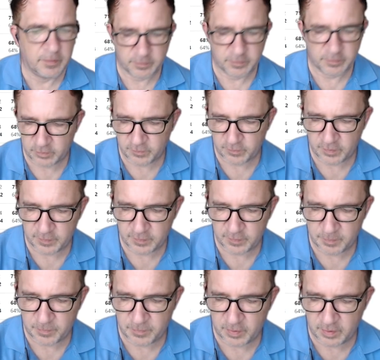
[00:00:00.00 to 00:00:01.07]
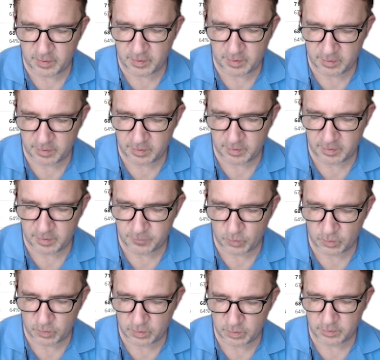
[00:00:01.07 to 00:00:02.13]
So divide that by
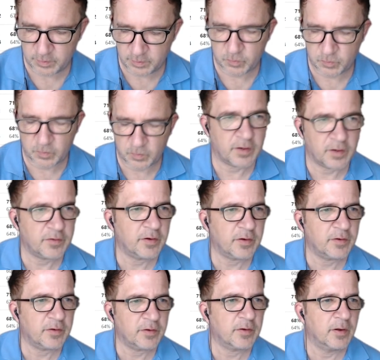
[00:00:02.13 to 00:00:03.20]
$4.29.